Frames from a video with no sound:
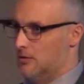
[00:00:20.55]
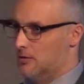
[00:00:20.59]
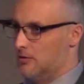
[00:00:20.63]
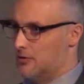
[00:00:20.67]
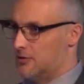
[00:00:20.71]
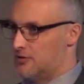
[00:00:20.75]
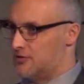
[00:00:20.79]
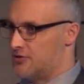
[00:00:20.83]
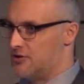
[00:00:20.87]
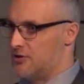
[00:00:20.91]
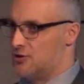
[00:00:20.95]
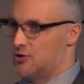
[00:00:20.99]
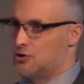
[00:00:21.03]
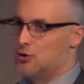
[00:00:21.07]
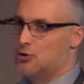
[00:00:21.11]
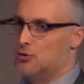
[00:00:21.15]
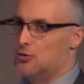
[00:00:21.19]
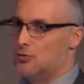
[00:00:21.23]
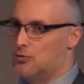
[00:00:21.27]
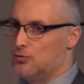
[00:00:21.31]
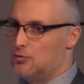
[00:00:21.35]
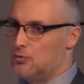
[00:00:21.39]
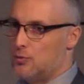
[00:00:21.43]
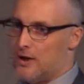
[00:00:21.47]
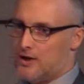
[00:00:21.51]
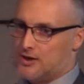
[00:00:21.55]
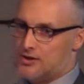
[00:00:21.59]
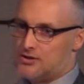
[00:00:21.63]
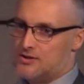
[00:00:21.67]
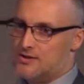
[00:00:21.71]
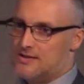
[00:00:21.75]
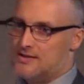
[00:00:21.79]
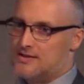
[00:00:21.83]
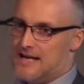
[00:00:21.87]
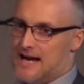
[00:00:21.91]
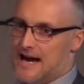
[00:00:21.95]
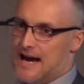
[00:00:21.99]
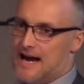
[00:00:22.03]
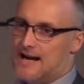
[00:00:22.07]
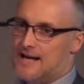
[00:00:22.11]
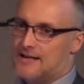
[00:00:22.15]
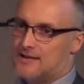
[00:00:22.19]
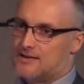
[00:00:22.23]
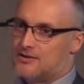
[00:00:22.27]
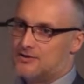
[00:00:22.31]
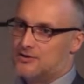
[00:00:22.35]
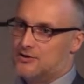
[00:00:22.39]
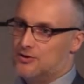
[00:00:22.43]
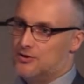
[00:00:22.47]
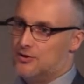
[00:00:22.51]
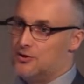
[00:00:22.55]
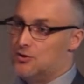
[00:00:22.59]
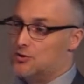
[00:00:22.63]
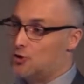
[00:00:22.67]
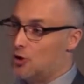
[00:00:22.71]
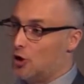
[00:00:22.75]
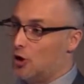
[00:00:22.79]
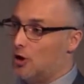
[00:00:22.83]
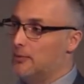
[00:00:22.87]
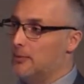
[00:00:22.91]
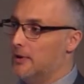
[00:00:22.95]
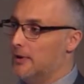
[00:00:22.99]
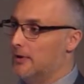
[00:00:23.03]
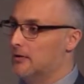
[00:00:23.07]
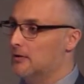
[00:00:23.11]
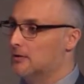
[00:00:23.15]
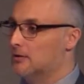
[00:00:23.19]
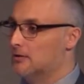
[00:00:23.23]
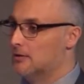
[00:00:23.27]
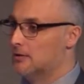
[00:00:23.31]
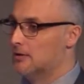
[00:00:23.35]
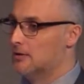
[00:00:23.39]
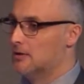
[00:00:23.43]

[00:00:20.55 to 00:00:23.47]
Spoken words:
Those are the two questions to ask to determine